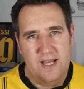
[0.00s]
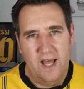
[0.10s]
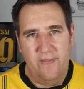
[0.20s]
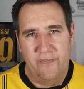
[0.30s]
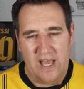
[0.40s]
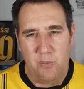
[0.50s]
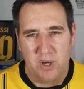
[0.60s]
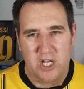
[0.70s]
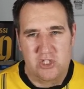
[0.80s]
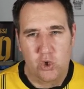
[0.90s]
And now we're
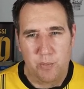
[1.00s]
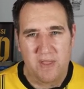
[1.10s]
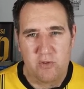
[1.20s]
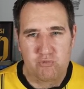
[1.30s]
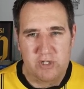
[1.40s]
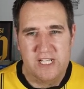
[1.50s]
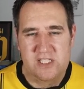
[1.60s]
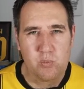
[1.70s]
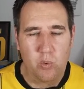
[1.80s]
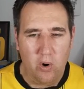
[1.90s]
going to talk about the
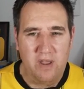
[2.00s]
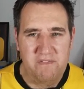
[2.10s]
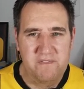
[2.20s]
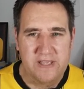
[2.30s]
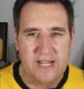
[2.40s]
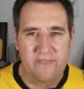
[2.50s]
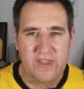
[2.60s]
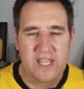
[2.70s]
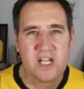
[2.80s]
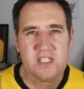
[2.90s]
reason why I think they
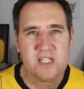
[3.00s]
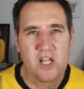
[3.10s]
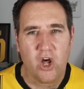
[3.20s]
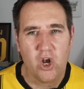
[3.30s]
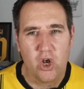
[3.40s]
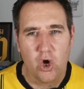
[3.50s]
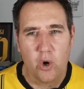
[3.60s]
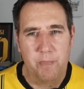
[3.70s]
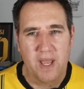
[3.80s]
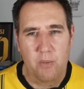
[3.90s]
have done a lot better.